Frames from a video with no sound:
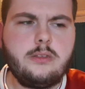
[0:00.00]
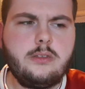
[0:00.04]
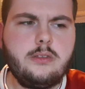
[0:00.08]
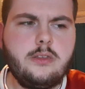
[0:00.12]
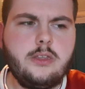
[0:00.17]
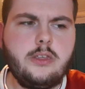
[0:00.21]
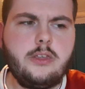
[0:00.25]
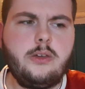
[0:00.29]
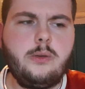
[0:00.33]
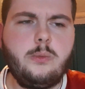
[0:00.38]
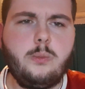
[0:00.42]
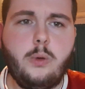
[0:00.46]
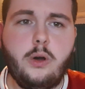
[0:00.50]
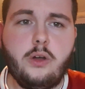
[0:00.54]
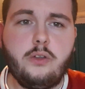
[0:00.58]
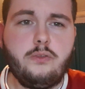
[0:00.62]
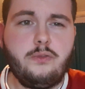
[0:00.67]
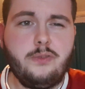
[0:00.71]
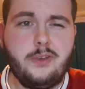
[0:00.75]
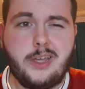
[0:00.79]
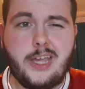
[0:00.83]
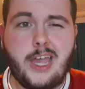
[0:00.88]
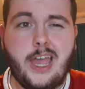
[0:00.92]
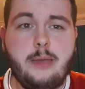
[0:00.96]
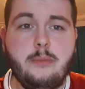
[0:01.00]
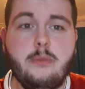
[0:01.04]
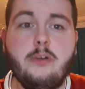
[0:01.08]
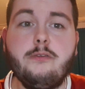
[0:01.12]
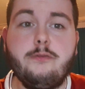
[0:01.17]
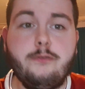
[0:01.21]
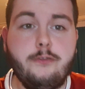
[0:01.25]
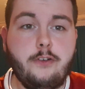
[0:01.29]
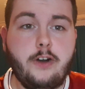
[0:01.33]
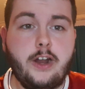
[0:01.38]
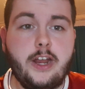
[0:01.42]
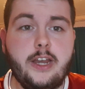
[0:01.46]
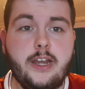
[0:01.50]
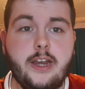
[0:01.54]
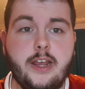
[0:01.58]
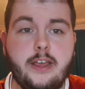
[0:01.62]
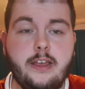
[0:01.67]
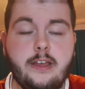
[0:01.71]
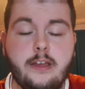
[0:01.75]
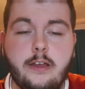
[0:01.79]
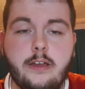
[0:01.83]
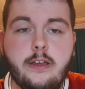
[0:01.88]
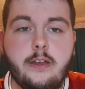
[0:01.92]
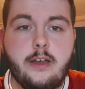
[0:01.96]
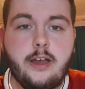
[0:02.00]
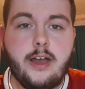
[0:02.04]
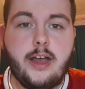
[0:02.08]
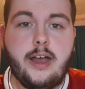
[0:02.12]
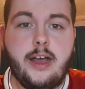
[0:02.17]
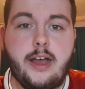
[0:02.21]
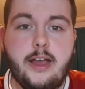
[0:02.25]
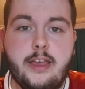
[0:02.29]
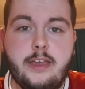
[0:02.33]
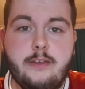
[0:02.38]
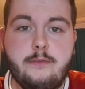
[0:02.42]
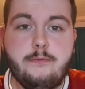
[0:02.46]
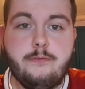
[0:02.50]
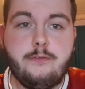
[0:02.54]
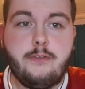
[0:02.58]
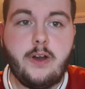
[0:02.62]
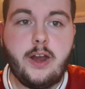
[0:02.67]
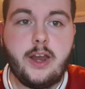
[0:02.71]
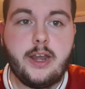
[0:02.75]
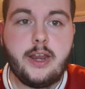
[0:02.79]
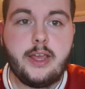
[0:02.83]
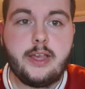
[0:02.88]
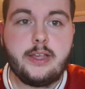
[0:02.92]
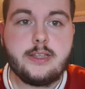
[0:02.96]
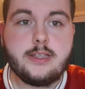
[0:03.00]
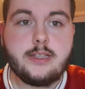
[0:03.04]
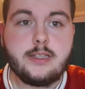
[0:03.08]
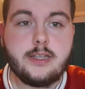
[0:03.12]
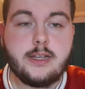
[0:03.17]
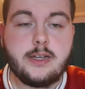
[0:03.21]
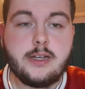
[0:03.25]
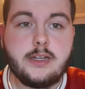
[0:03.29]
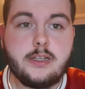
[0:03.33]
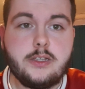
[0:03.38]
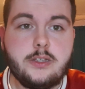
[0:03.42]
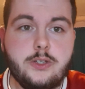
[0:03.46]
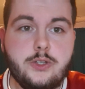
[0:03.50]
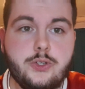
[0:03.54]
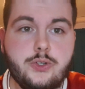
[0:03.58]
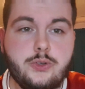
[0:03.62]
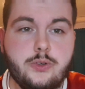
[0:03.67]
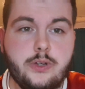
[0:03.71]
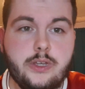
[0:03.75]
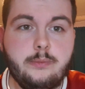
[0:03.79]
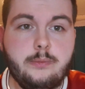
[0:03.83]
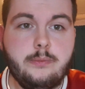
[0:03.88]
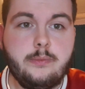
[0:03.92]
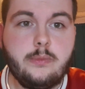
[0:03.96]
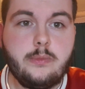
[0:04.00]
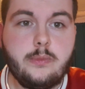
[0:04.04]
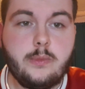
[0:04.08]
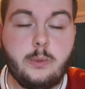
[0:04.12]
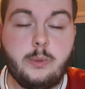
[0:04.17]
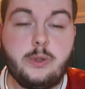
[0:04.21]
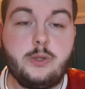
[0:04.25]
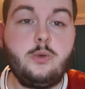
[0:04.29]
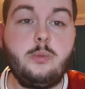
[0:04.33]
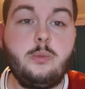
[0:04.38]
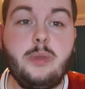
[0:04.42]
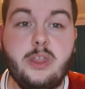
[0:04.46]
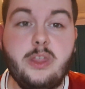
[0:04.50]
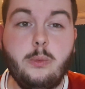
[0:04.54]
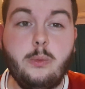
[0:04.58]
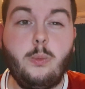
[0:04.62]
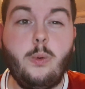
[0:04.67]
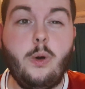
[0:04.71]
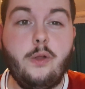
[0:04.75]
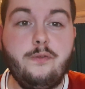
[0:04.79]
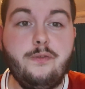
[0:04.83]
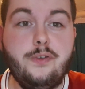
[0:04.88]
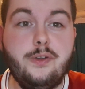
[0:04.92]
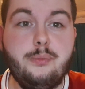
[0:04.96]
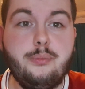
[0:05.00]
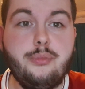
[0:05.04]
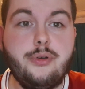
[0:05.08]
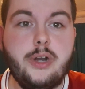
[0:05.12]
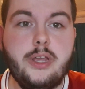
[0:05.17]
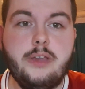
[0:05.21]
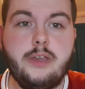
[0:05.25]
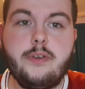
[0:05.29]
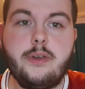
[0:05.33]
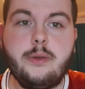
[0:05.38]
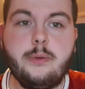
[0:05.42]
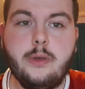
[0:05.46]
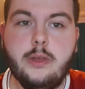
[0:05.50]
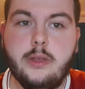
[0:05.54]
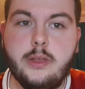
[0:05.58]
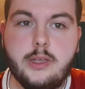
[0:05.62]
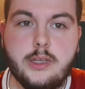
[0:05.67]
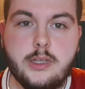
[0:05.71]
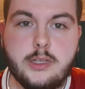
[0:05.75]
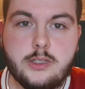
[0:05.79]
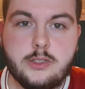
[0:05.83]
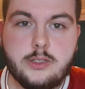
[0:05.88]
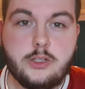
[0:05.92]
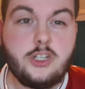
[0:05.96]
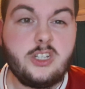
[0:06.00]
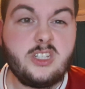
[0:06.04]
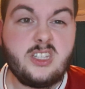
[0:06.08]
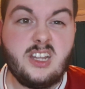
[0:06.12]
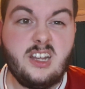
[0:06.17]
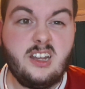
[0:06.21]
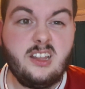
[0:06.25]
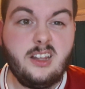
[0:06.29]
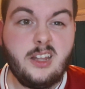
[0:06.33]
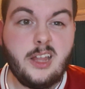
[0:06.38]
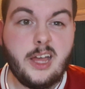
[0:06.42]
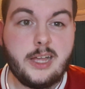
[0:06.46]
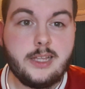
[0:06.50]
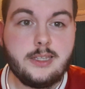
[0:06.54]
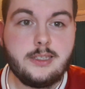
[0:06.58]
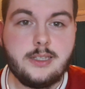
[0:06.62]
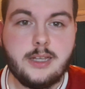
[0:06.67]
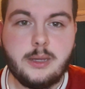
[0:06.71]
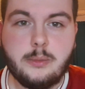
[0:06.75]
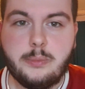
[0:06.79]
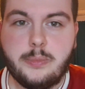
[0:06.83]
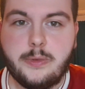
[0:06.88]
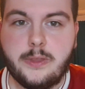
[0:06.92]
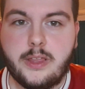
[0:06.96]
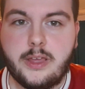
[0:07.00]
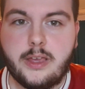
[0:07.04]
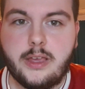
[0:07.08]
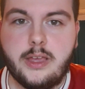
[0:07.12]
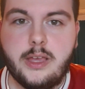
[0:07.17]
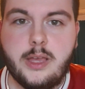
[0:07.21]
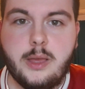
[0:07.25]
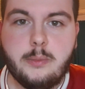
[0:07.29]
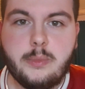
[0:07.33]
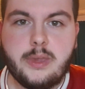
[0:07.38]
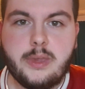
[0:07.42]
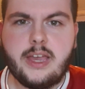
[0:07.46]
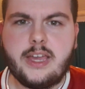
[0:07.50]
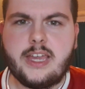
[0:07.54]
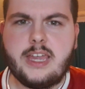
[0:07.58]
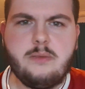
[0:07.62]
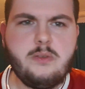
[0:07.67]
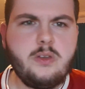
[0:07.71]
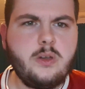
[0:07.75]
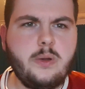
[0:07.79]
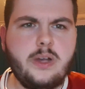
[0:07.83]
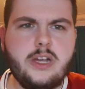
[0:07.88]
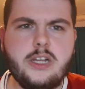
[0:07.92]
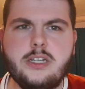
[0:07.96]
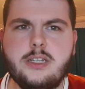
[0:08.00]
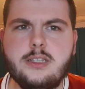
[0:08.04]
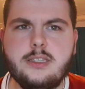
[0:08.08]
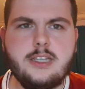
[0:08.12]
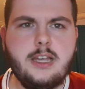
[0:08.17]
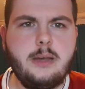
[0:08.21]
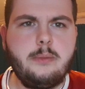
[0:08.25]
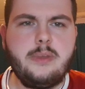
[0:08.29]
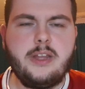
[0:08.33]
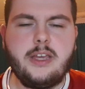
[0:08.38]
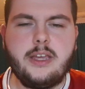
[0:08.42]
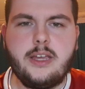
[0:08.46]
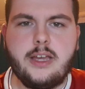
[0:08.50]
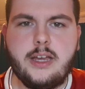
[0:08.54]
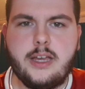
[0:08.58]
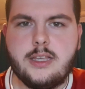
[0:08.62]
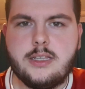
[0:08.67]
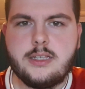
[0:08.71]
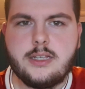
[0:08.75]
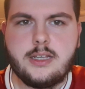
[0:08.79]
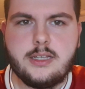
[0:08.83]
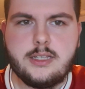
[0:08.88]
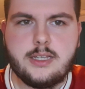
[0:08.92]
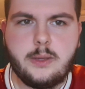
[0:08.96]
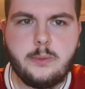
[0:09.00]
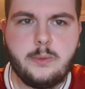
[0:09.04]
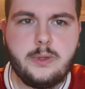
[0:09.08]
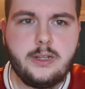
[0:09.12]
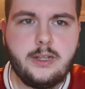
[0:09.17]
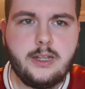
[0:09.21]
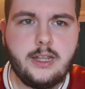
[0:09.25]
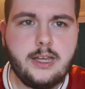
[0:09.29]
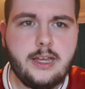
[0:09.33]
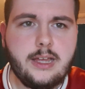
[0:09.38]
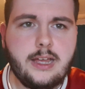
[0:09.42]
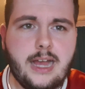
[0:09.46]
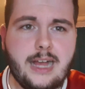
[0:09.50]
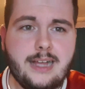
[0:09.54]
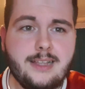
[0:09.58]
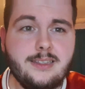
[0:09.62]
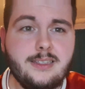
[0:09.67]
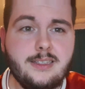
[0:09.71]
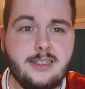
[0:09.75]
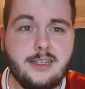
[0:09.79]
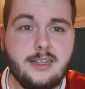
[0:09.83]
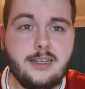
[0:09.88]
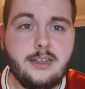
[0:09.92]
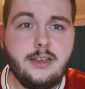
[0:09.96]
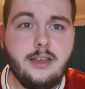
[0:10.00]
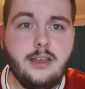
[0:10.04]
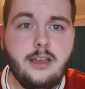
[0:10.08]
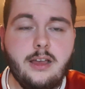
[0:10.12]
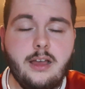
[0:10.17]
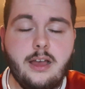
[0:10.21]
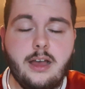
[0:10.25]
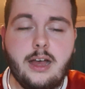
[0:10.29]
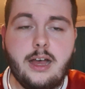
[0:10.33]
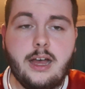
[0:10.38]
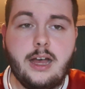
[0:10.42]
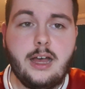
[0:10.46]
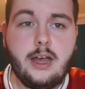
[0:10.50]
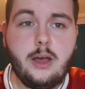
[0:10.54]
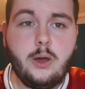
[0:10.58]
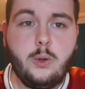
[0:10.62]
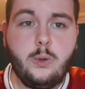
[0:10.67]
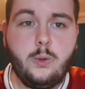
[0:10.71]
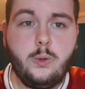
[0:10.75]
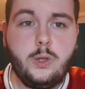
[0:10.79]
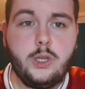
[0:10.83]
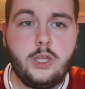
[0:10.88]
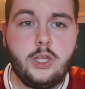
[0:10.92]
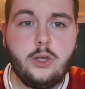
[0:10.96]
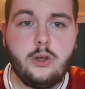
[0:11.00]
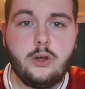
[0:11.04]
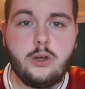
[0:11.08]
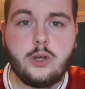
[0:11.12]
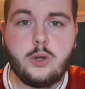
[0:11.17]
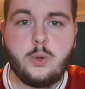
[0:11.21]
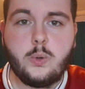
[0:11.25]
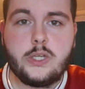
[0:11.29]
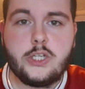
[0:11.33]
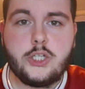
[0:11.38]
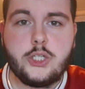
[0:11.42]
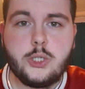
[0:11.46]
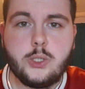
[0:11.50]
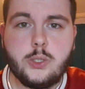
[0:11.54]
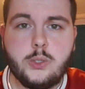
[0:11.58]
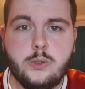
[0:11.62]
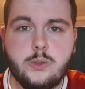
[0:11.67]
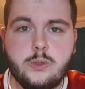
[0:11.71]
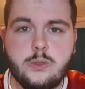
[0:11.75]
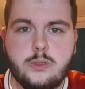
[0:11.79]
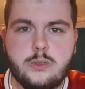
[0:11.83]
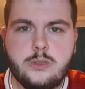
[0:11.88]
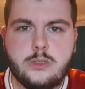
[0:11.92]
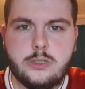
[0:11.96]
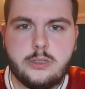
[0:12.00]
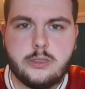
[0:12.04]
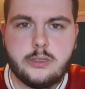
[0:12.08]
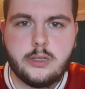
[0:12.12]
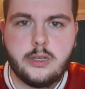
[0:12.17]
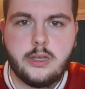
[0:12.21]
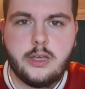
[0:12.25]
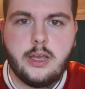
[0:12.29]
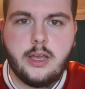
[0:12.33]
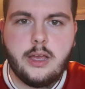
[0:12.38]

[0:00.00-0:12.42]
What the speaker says: the Watford game on Friday. In Friday's stream, which will be the Watford preview. So just a little heads up there. But yeah, keep your questions coming in, guys, because I will answer all your questions.